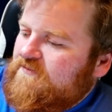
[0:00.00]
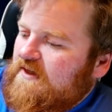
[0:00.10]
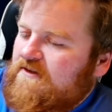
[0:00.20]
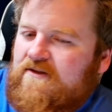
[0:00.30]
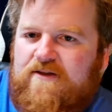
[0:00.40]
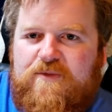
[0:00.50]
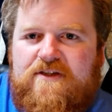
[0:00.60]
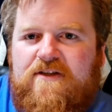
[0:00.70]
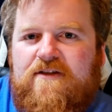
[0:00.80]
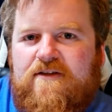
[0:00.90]
I don't know, I'm
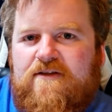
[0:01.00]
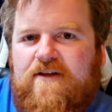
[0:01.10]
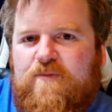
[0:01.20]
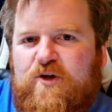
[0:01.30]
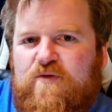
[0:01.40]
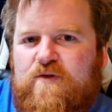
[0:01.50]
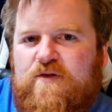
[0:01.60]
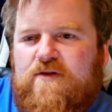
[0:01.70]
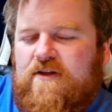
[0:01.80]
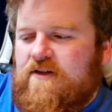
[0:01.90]
excited, I'm
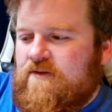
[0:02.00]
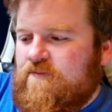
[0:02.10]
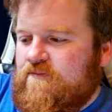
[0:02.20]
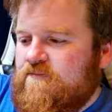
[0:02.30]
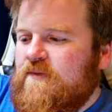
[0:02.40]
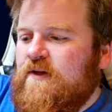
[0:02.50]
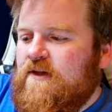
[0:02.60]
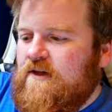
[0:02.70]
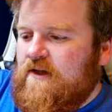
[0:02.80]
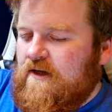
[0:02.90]
nervous, I'm
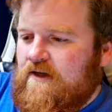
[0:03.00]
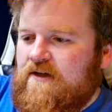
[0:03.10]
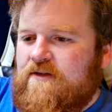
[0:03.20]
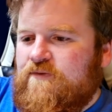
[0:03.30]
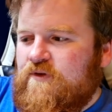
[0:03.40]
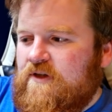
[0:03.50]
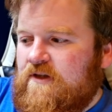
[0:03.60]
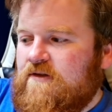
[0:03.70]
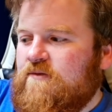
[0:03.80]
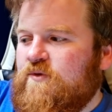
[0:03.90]
a lot of different
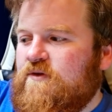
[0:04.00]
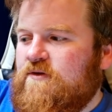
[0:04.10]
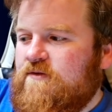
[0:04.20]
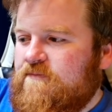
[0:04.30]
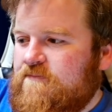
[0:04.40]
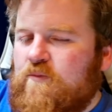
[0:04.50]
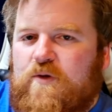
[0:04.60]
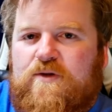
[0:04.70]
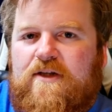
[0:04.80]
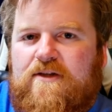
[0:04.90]
things, but I'm
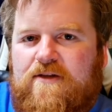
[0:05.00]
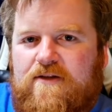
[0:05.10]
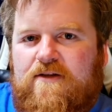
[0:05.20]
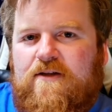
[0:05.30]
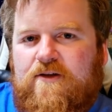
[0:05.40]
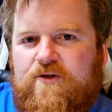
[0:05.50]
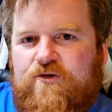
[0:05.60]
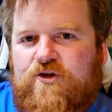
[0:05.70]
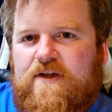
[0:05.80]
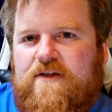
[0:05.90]
mostly excited, and I'm going
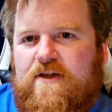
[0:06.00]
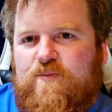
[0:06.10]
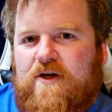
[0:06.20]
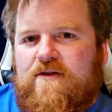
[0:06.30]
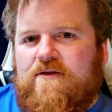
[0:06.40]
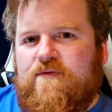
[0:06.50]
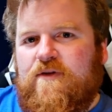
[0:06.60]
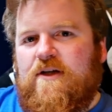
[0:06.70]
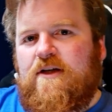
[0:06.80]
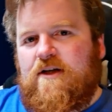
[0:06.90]
to try and stay positive,
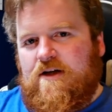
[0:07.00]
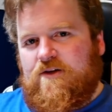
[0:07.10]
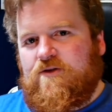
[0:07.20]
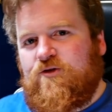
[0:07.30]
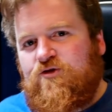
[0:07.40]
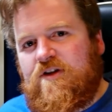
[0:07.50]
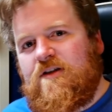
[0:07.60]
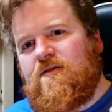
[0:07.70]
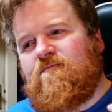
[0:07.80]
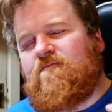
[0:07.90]
and I'm going to try
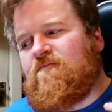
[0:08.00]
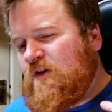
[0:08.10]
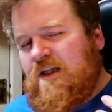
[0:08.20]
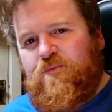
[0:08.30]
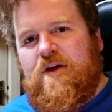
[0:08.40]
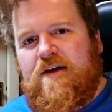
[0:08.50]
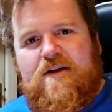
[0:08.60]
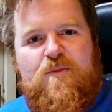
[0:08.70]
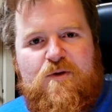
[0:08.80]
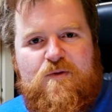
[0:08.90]
and just keep thinking
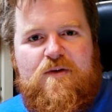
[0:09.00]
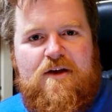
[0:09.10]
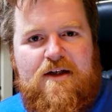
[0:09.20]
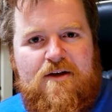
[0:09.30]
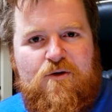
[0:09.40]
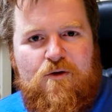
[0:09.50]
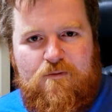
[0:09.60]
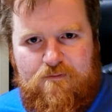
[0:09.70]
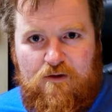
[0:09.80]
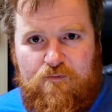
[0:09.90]
about the end goal
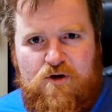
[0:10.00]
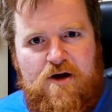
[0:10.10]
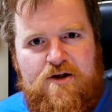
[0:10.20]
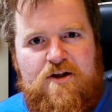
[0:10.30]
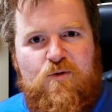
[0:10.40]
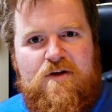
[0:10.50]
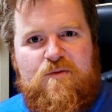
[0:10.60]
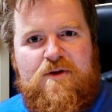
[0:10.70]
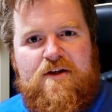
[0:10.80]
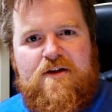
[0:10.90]
of where I actually want to
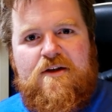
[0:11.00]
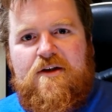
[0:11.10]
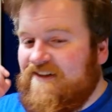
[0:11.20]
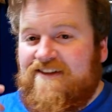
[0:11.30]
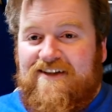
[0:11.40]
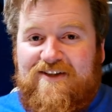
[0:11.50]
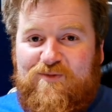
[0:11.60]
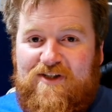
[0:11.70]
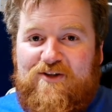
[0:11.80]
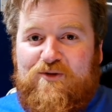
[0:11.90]
be. And the thing is,
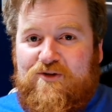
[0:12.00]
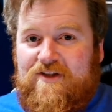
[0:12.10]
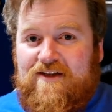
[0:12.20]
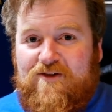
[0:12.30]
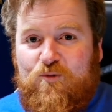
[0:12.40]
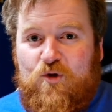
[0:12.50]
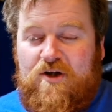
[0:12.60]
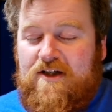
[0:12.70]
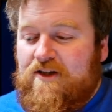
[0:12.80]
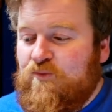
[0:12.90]
when I know there's a lot of
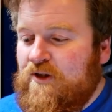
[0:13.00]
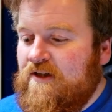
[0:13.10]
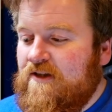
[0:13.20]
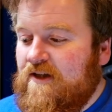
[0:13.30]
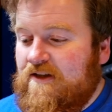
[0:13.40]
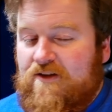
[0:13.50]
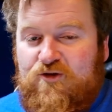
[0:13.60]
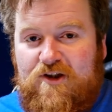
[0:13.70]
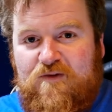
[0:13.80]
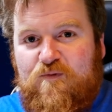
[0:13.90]
work ahead of me and I
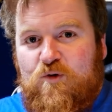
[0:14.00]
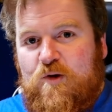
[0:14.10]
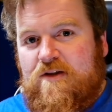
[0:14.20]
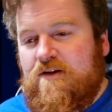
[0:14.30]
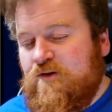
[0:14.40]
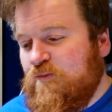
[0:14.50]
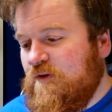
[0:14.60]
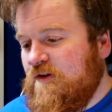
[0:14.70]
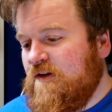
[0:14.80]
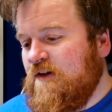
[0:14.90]
try to focus on
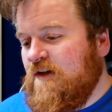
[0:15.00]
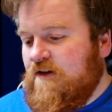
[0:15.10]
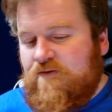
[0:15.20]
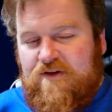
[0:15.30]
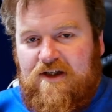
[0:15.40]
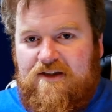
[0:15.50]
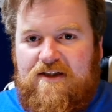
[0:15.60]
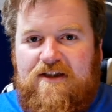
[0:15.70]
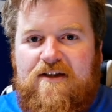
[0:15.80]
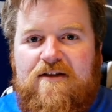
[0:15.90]
something, I have a
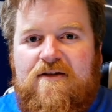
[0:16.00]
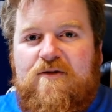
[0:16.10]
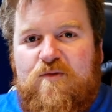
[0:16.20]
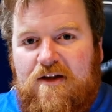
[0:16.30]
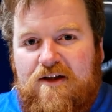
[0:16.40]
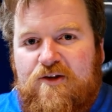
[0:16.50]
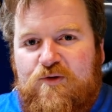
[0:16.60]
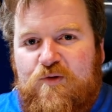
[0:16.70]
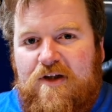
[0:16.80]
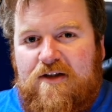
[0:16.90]
technique that I
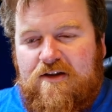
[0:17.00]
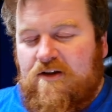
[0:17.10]
use, and it's